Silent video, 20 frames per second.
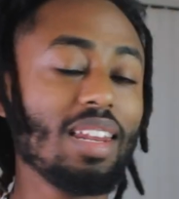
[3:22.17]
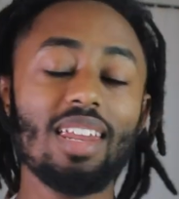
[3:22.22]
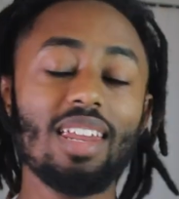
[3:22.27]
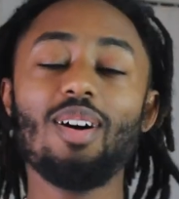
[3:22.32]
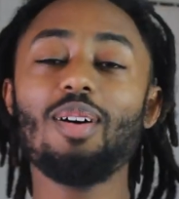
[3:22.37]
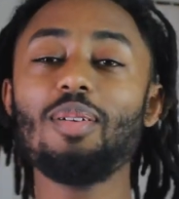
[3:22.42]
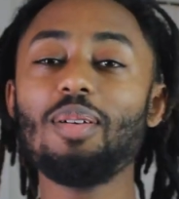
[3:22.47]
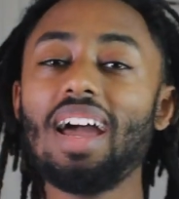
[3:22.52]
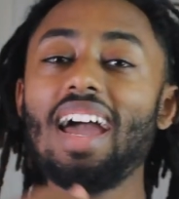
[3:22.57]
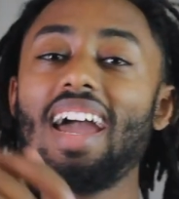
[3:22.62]

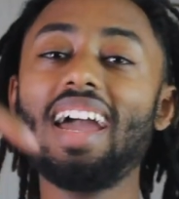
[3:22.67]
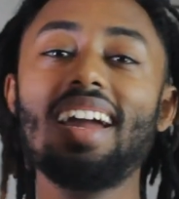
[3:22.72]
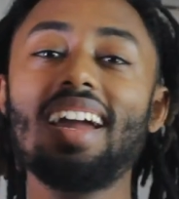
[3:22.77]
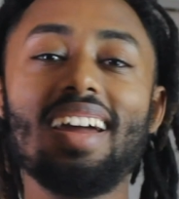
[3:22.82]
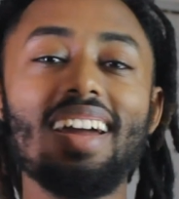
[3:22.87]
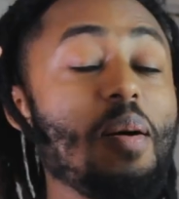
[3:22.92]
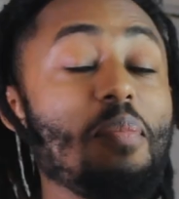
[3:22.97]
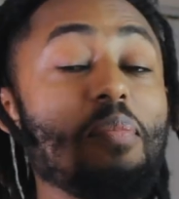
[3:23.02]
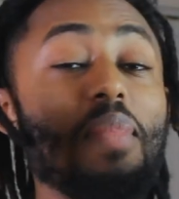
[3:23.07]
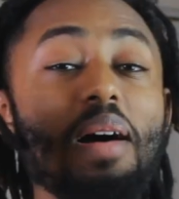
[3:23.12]
no,
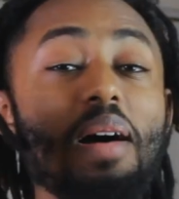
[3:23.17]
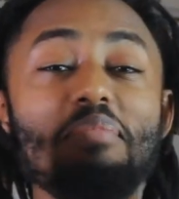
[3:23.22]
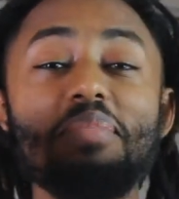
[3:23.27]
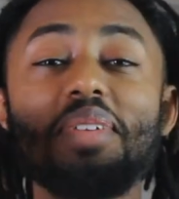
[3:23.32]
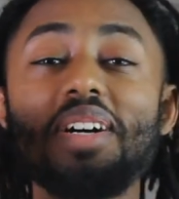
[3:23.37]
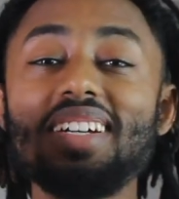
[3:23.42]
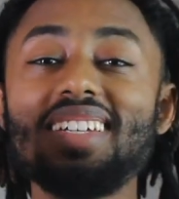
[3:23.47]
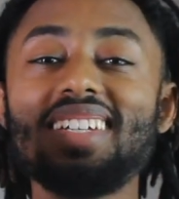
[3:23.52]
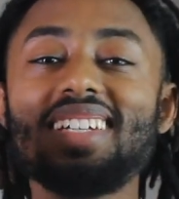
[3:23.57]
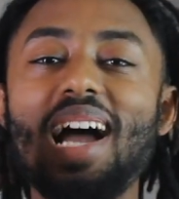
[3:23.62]
hey, on my
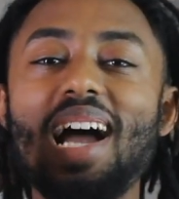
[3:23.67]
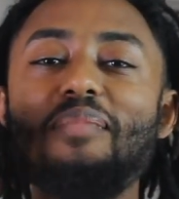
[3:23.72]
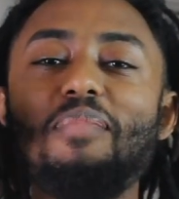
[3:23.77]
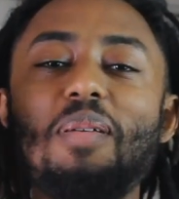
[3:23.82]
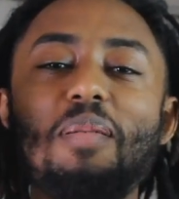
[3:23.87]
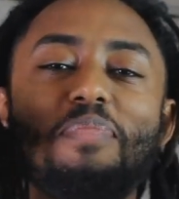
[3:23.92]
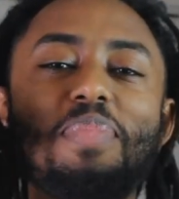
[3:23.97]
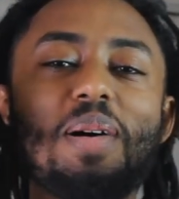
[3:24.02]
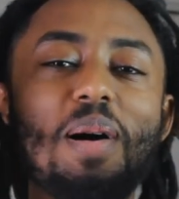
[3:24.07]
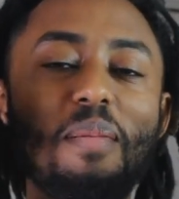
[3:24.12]
merch, I'm
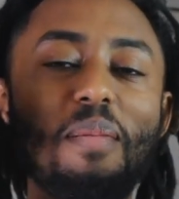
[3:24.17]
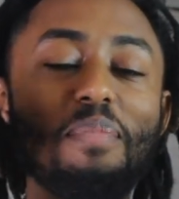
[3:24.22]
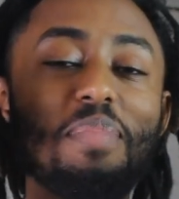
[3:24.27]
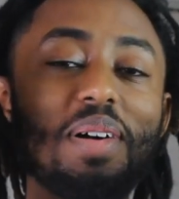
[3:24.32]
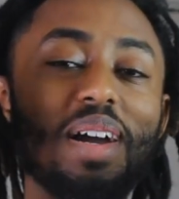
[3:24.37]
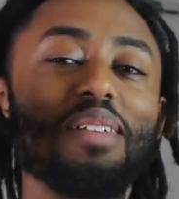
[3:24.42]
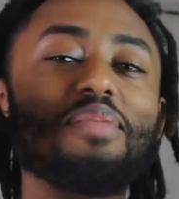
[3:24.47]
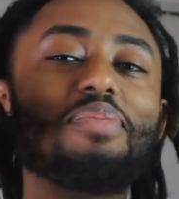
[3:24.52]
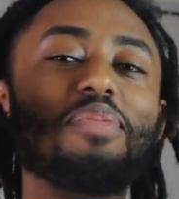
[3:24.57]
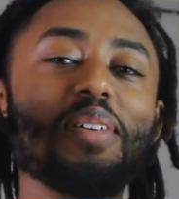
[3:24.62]
gonna put
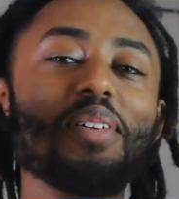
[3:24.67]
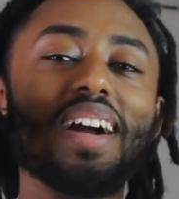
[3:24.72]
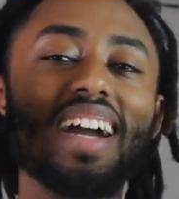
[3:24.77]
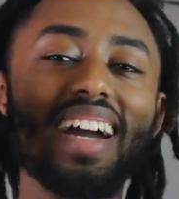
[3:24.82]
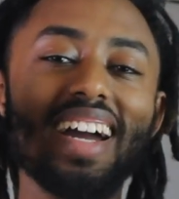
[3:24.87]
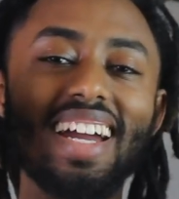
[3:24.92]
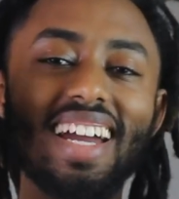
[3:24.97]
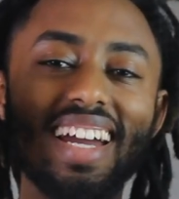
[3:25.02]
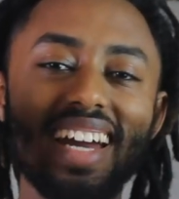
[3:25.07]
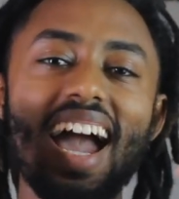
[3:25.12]
big
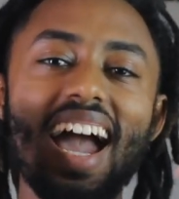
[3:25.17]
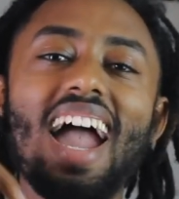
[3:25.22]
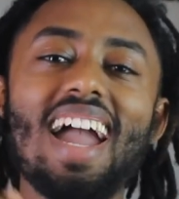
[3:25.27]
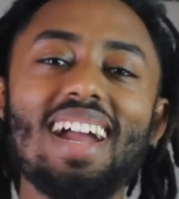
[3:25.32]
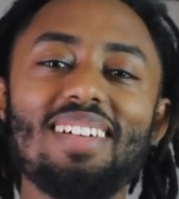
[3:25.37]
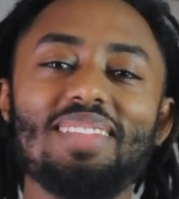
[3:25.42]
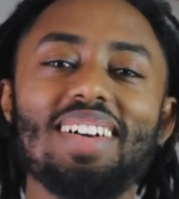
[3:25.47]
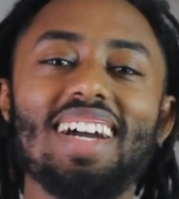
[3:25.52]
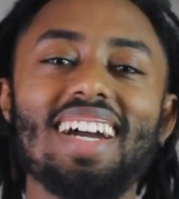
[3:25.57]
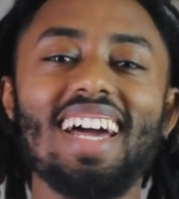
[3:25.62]
forehead
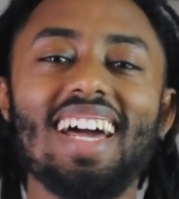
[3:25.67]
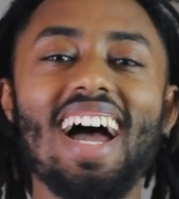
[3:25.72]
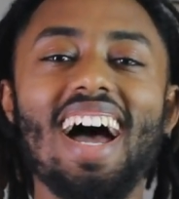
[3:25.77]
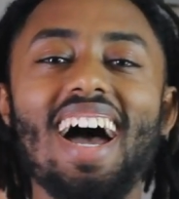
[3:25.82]
gang, man.